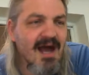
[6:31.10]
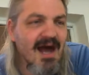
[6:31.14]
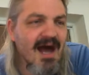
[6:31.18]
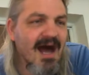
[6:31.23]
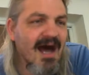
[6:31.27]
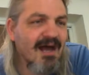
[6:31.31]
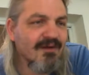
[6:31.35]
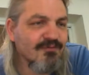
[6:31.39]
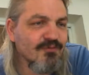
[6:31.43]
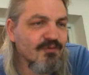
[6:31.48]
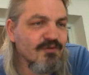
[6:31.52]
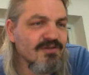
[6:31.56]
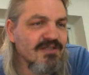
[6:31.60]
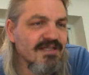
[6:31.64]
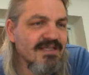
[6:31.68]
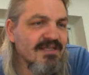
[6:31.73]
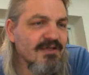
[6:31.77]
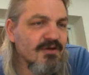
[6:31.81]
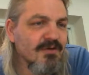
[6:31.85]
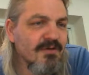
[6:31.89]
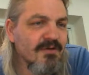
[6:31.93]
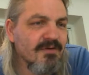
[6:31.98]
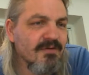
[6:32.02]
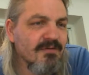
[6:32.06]
unfortunately
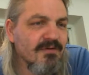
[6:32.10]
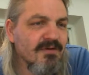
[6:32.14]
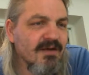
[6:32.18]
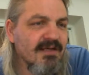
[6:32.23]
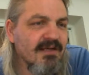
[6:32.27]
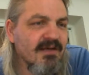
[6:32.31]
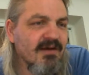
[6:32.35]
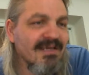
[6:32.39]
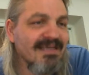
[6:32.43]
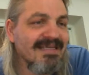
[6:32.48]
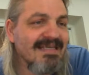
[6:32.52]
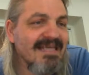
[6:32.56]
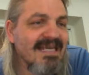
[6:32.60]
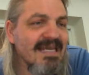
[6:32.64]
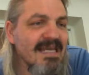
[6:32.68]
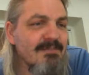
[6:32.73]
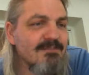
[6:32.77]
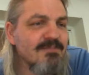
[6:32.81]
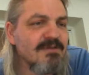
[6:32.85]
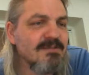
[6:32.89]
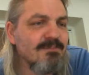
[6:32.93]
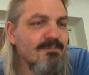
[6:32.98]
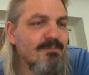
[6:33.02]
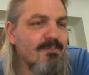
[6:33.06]
Guru99
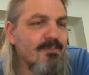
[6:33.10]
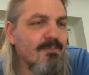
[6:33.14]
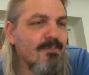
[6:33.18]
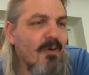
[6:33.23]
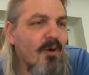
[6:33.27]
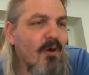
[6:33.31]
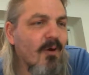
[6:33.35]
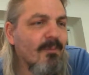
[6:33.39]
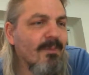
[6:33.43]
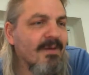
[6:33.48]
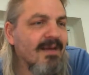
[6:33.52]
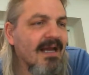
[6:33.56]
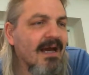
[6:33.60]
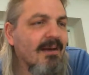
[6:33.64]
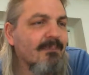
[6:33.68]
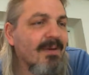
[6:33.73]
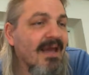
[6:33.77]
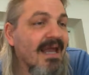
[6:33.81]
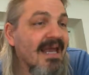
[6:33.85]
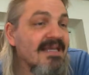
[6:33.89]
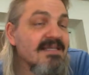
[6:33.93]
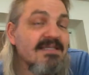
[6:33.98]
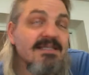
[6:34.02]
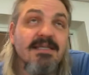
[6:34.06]
keeps popping up
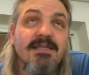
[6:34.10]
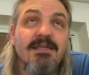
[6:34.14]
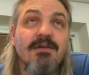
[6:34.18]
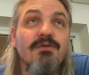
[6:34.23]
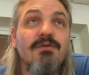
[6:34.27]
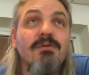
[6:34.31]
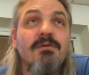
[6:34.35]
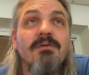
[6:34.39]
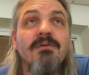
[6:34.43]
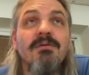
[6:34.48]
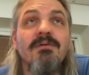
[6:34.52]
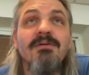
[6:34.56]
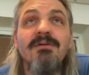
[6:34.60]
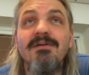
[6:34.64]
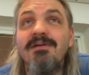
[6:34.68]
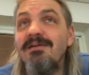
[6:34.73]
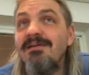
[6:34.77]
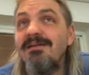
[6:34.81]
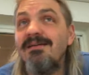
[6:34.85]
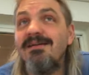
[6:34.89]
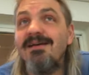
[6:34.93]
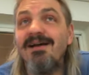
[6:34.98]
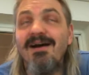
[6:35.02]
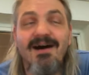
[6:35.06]
ads at you,
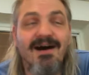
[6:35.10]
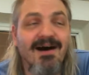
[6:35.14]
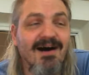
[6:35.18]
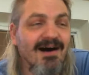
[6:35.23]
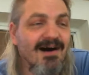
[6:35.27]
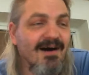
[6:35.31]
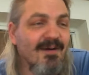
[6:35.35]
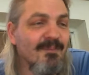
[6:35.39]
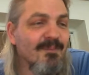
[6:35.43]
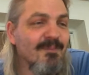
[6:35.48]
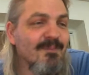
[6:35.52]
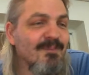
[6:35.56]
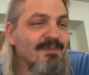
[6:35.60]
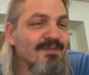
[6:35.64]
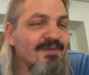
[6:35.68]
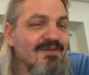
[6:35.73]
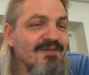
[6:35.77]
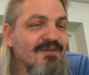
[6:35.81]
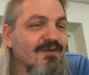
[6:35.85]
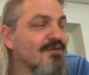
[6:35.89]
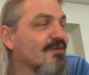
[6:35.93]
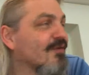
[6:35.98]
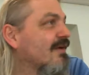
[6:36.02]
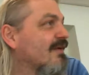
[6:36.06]

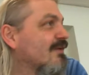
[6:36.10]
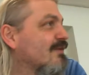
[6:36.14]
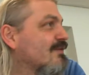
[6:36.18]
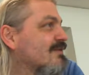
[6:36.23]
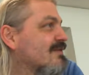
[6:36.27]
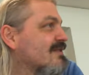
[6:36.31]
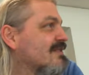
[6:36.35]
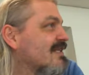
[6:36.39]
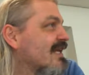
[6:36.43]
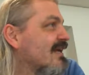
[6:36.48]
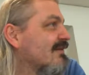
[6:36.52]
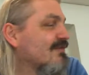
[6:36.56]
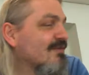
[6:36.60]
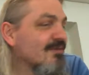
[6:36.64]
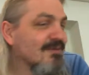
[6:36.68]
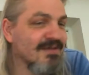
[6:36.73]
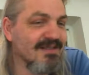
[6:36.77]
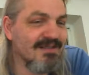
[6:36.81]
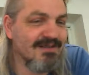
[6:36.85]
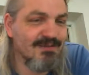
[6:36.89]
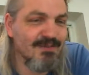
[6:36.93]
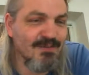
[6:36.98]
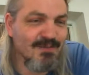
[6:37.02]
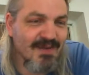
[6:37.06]
so sorry, you'll just have to
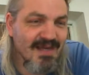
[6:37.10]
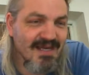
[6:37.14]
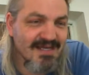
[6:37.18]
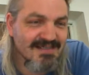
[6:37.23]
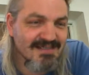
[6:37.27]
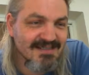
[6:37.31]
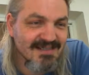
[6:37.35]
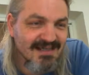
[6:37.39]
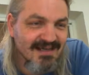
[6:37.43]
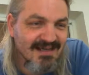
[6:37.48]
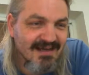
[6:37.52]
ignore that.